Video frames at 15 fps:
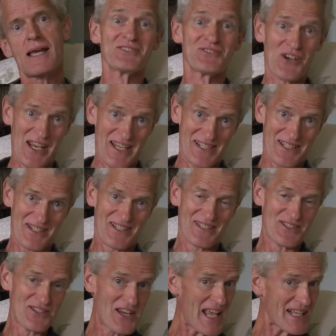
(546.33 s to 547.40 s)
Right,
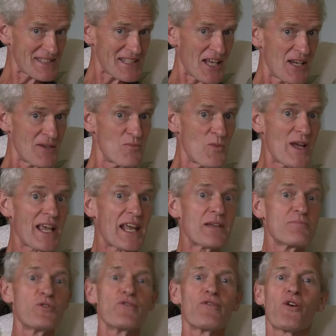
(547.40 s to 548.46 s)
next time we're going to
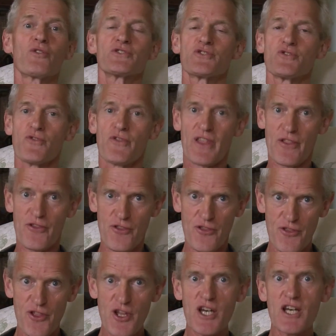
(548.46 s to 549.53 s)
move on to the
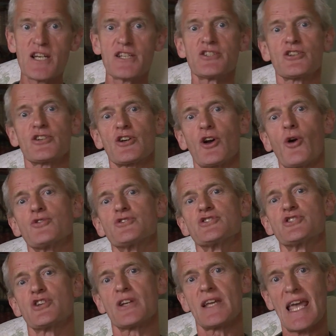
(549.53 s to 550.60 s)
third
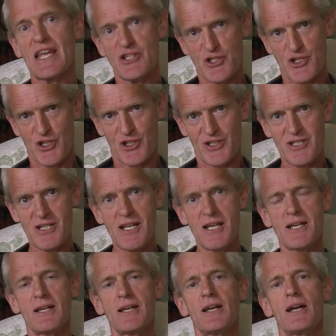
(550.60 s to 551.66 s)
conjugation
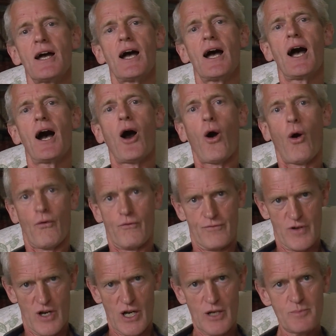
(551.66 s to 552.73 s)
of
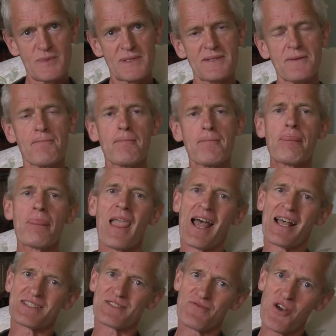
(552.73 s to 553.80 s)
verbs.
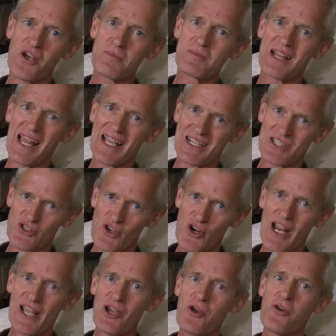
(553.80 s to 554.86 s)
That's verbs like
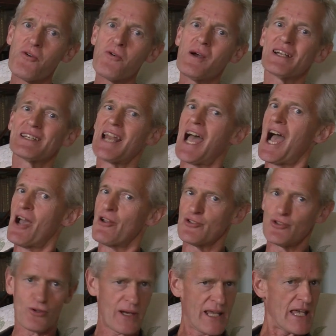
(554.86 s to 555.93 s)
rego. Now,
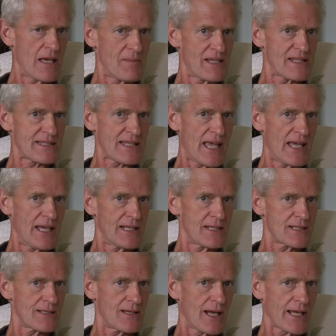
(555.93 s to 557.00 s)
you'll hear me say
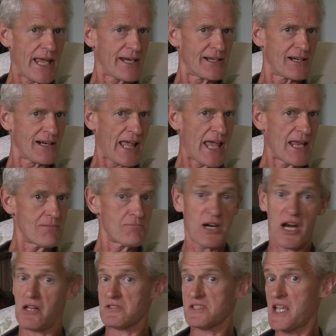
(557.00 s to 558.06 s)
it again and again, but
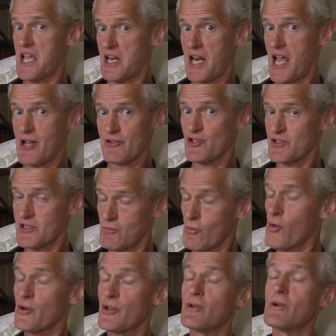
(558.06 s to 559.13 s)
I'll say it now just to
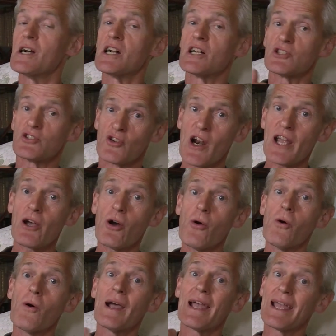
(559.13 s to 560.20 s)
warn you.
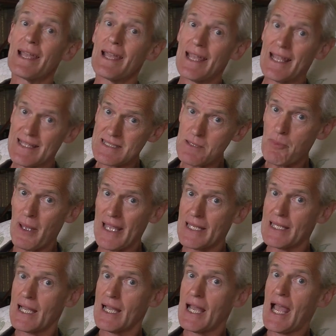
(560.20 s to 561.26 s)
Rego is a
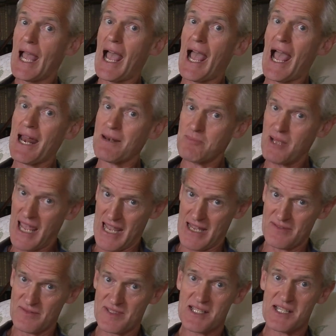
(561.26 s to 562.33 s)
pig and
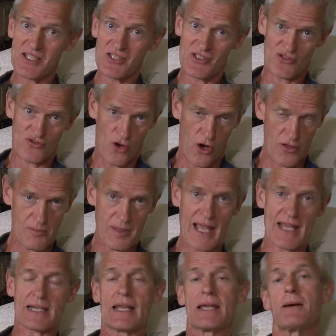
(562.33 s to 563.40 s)
behaves rather
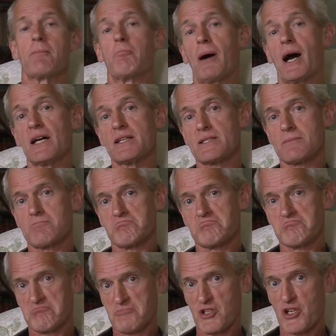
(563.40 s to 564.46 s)
badly. But,
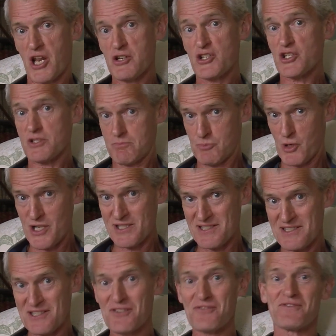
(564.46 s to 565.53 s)
you know, just brace
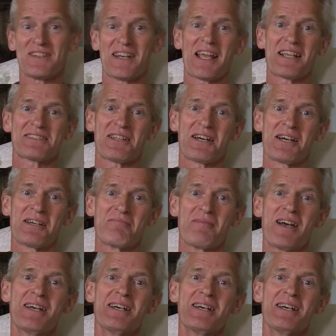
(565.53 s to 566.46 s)
yourself for next time.